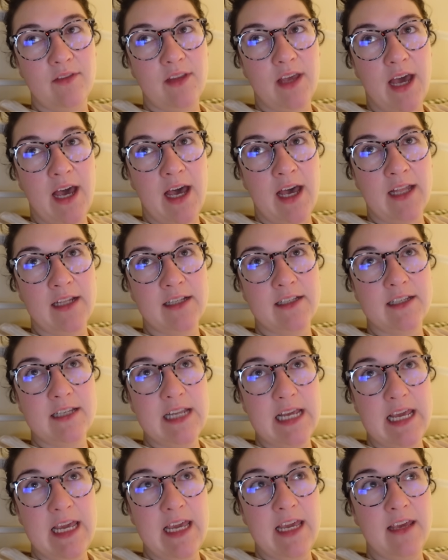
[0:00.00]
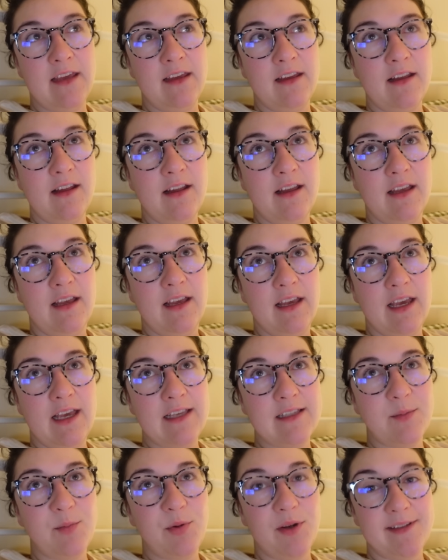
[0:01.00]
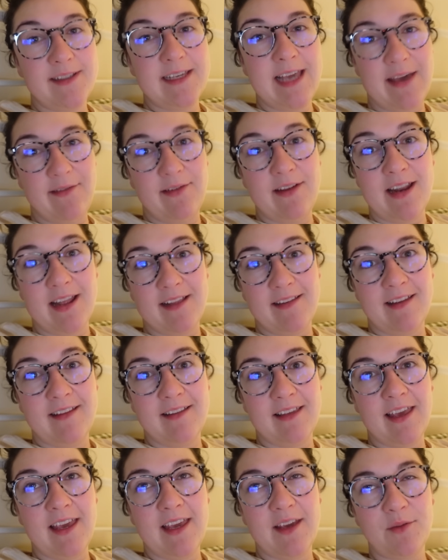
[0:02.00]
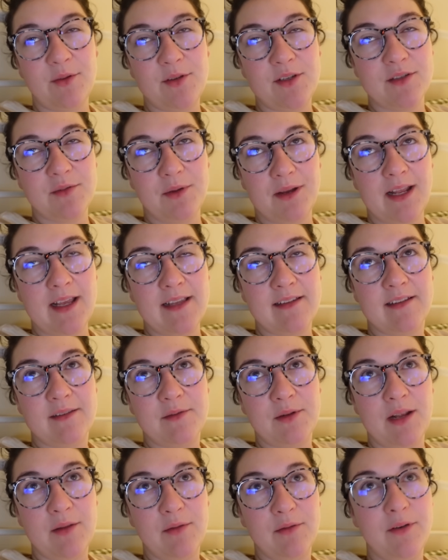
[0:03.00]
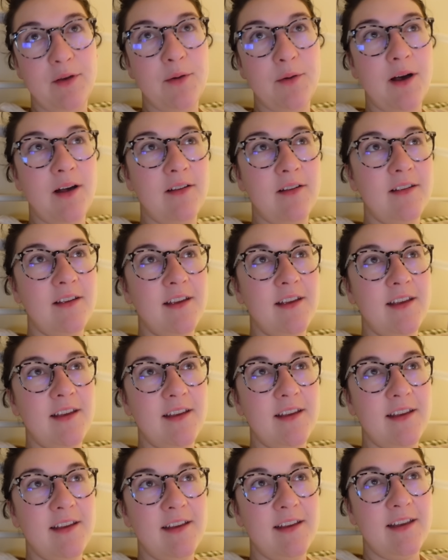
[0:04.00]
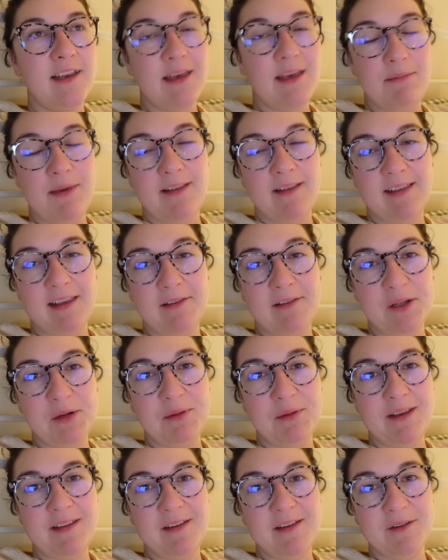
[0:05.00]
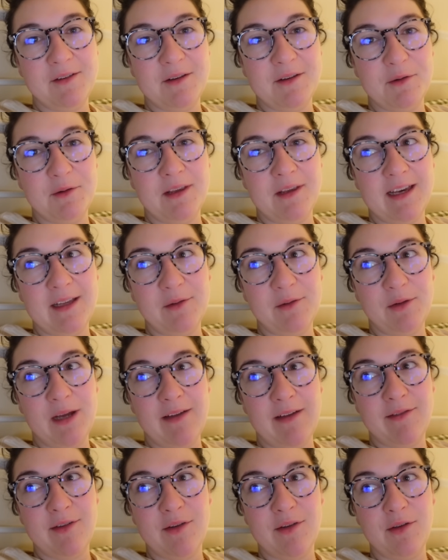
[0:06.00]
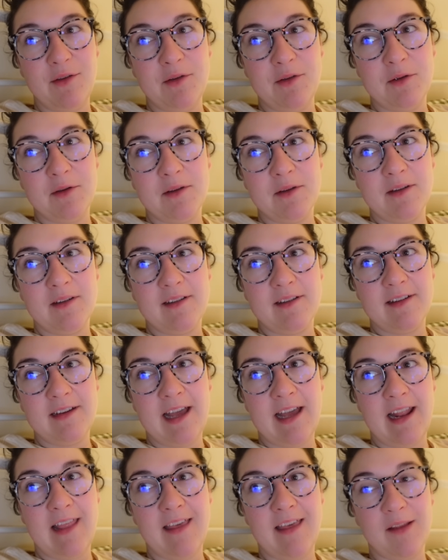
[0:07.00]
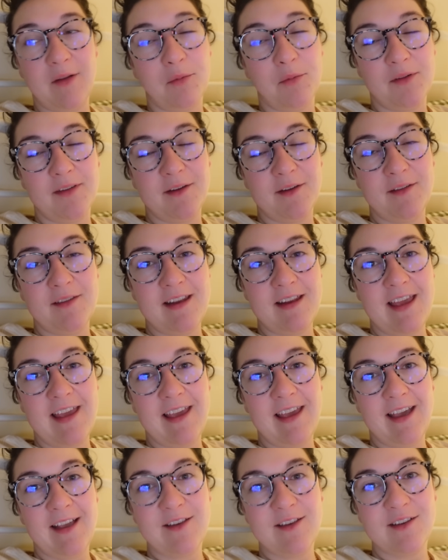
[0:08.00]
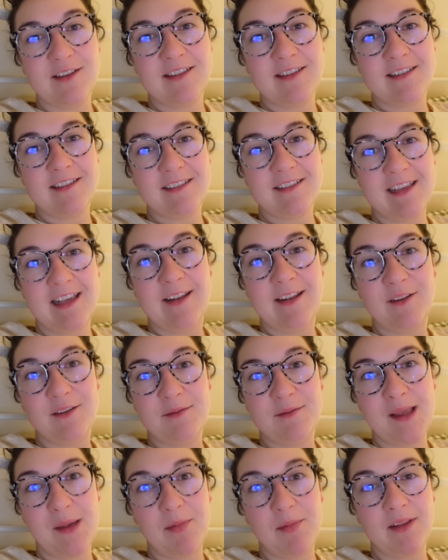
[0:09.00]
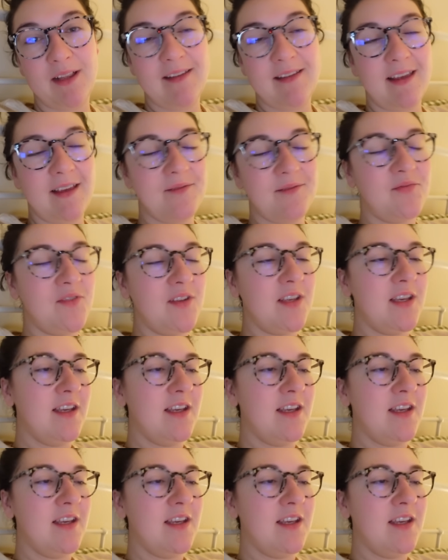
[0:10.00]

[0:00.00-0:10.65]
And today is a pretty heavy knitting day, which is quite nice because when I don't feel well, it makes life a little bit easier to know that I don't have to do anything I don't want to do today. I can just sit and do some sample knitting.